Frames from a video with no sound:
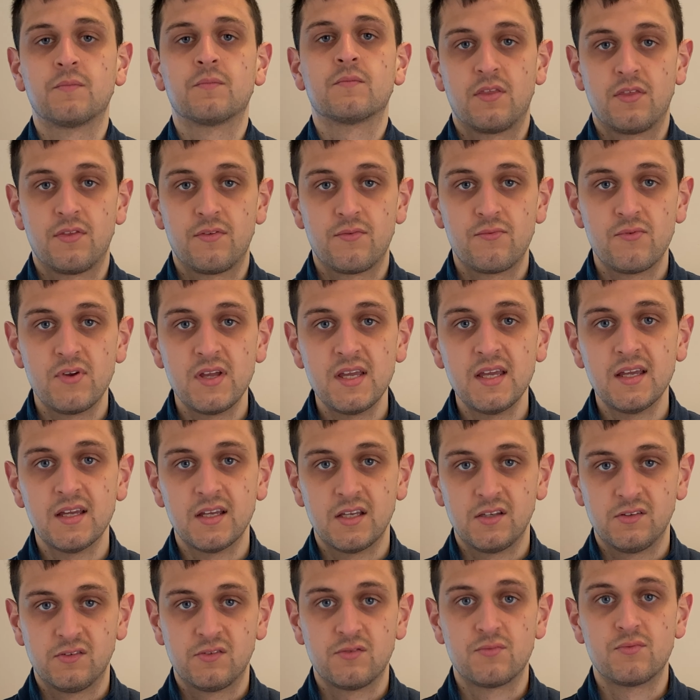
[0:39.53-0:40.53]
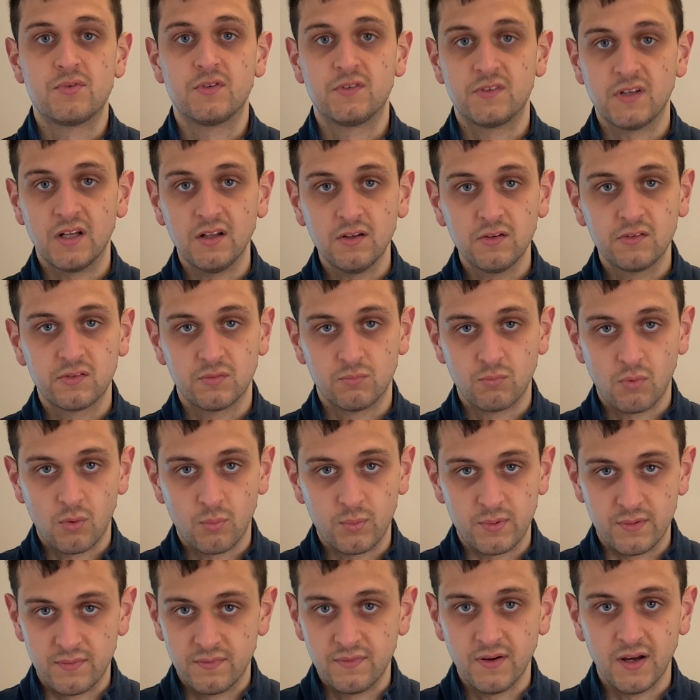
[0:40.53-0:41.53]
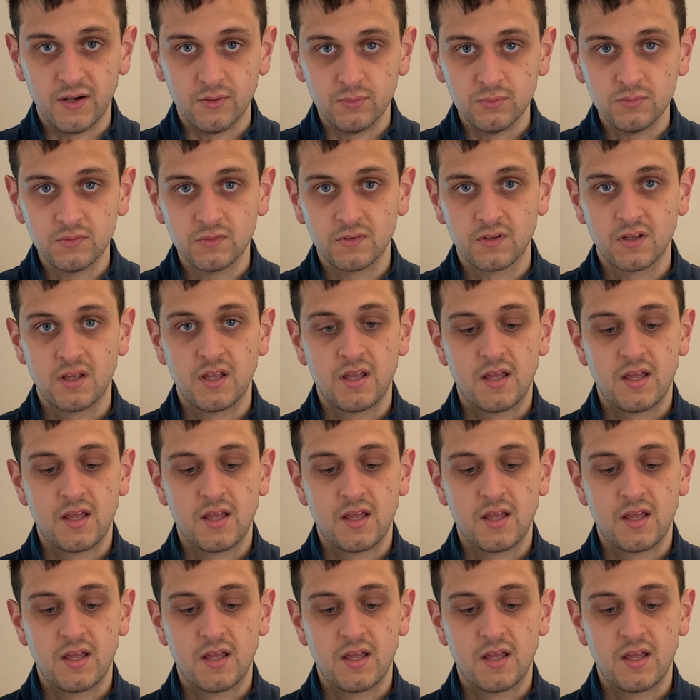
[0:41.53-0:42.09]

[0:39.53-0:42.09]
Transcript: 3 is the results and what we found.